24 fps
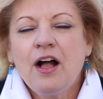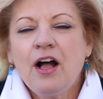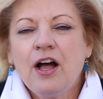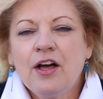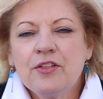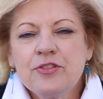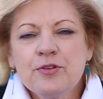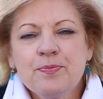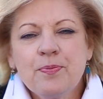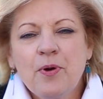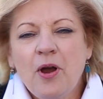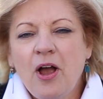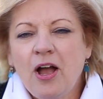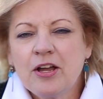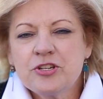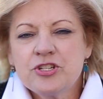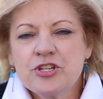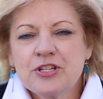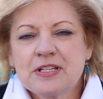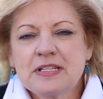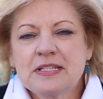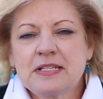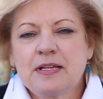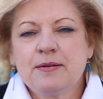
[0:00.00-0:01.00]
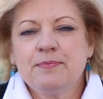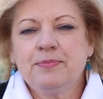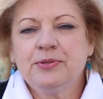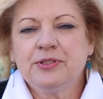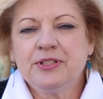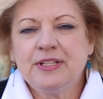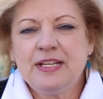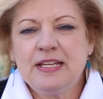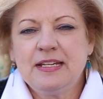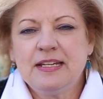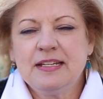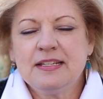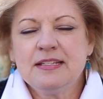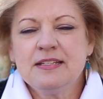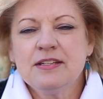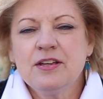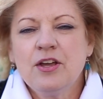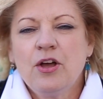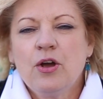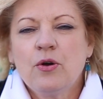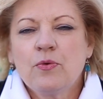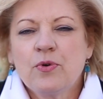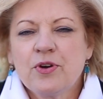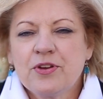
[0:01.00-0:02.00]
Other projects completed
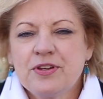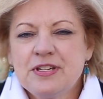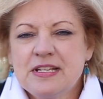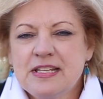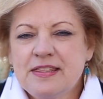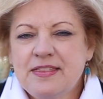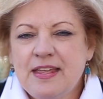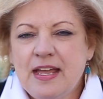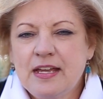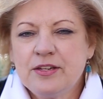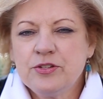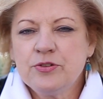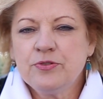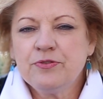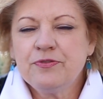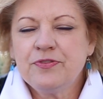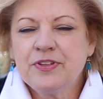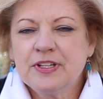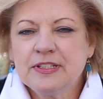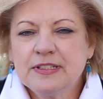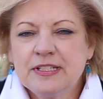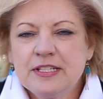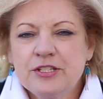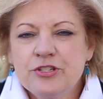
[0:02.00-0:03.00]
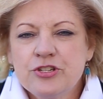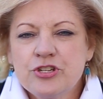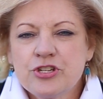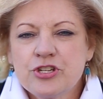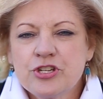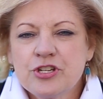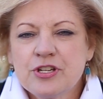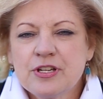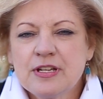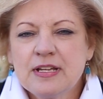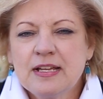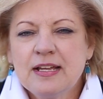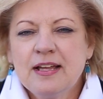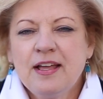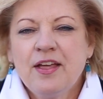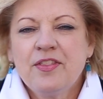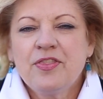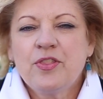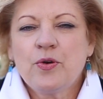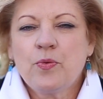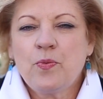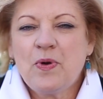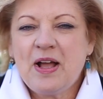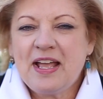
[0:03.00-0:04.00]
were Nathaniel Village,
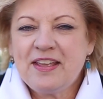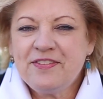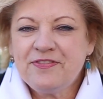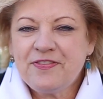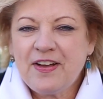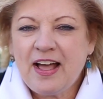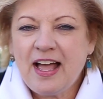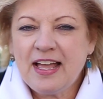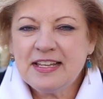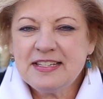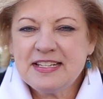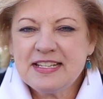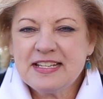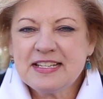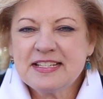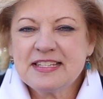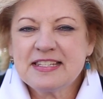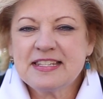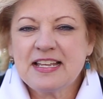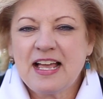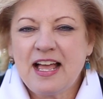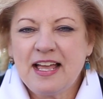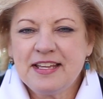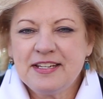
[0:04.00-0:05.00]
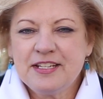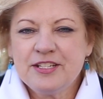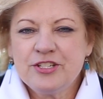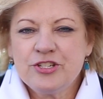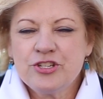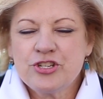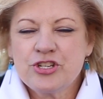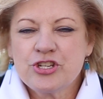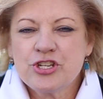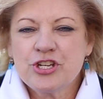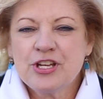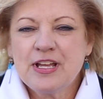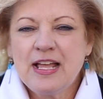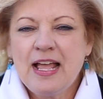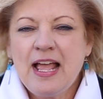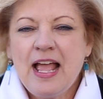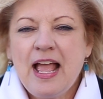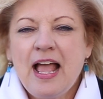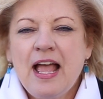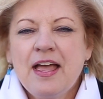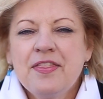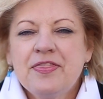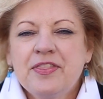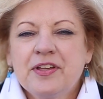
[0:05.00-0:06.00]
the wayfinding signage,
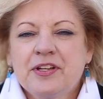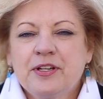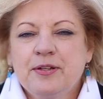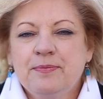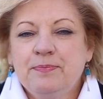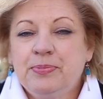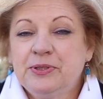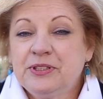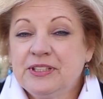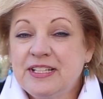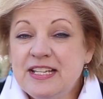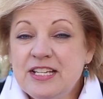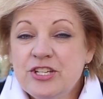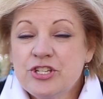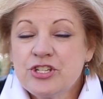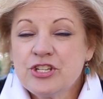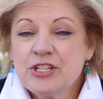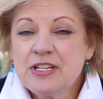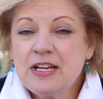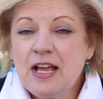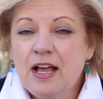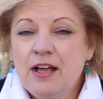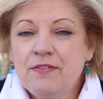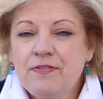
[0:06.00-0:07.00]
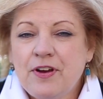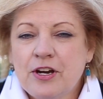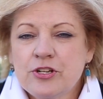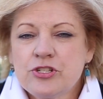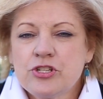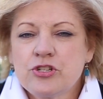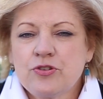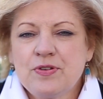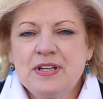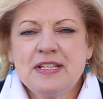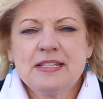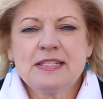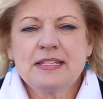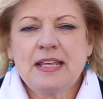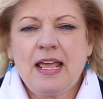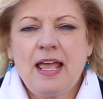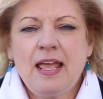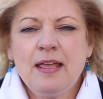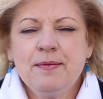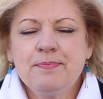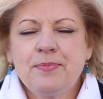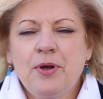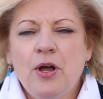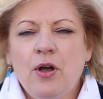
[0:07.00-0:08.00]
the completion of our
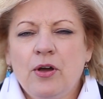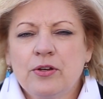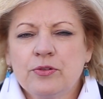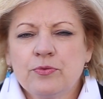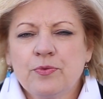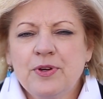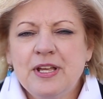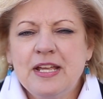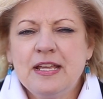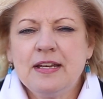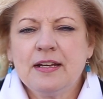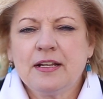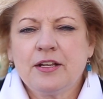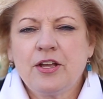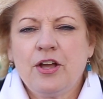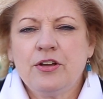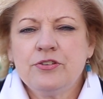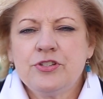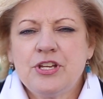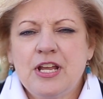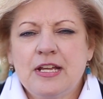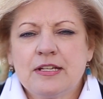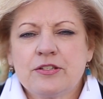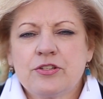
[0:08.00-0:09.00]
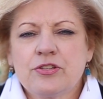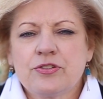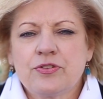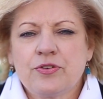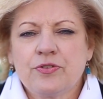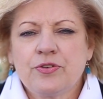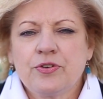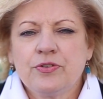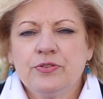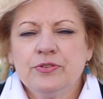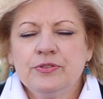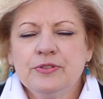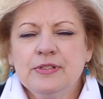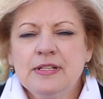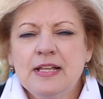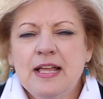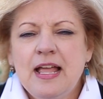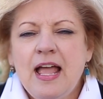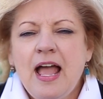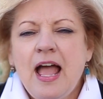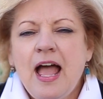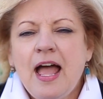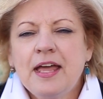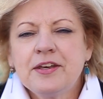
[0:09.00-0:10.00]
streetscape on Reed and Cochance Circle,
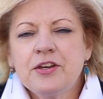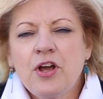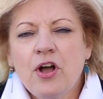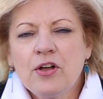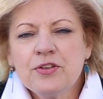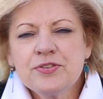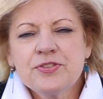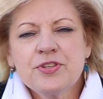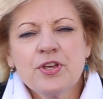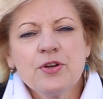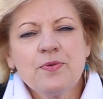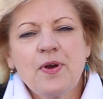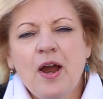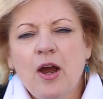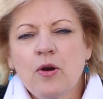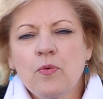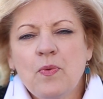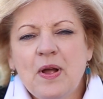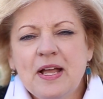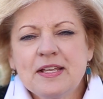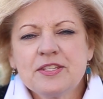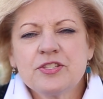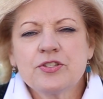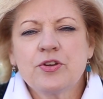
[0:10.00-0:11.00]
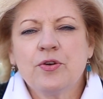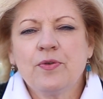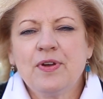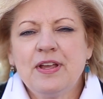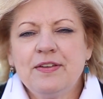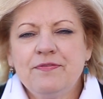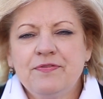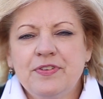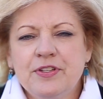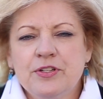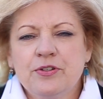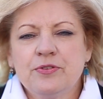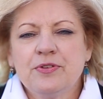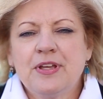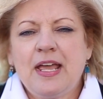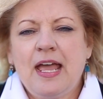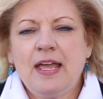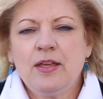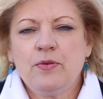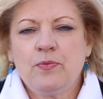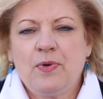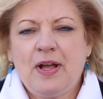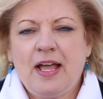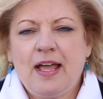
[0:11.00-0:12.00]
and also our West Greenville
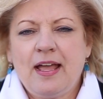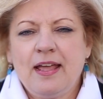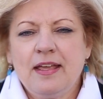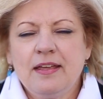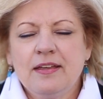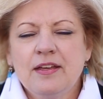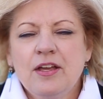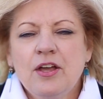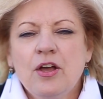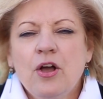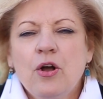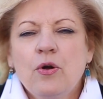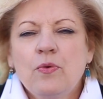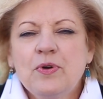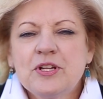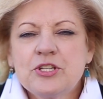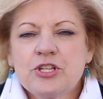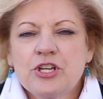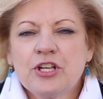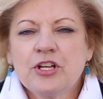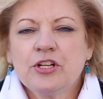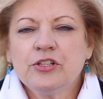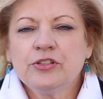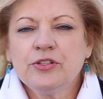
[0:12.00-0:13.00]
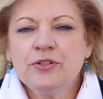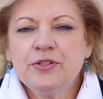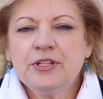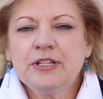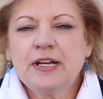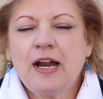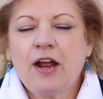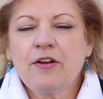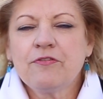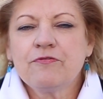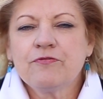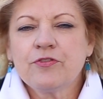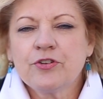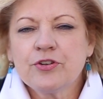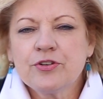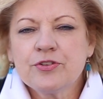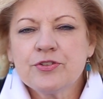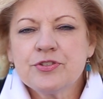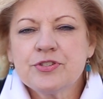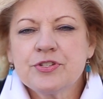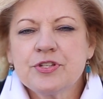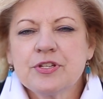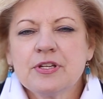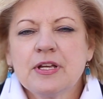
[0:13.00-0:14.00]
Gateway, which included our
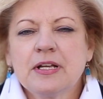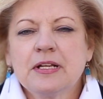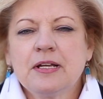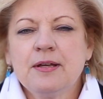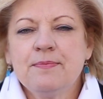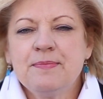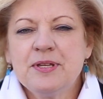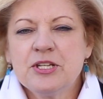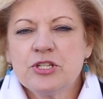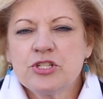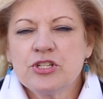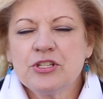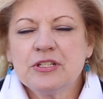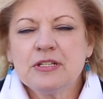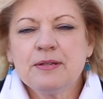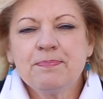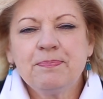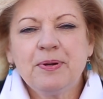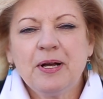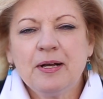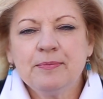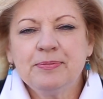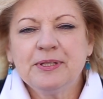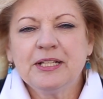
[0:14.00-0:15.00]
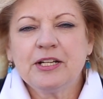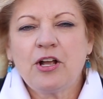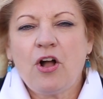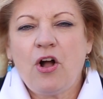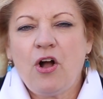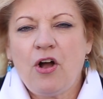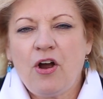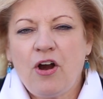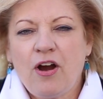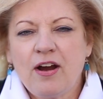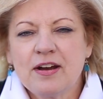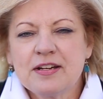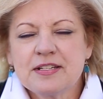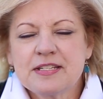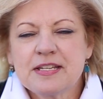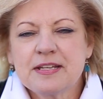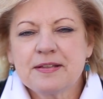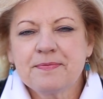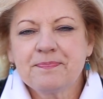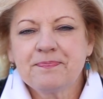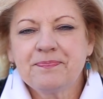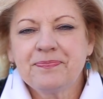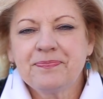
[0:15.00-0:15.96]
first commissioned public art.